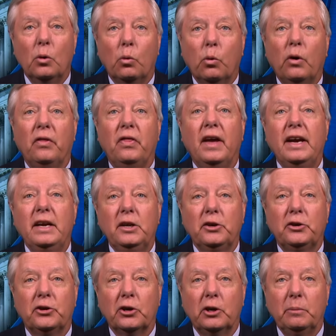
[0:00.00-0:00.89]
where they
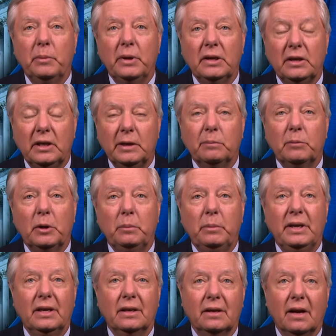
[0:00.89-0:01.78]
determined him to
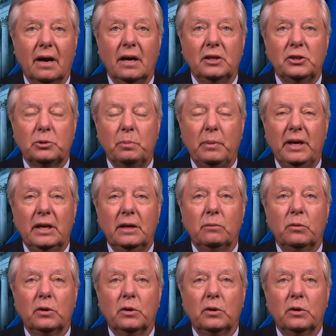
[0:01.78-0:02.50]
be a nice man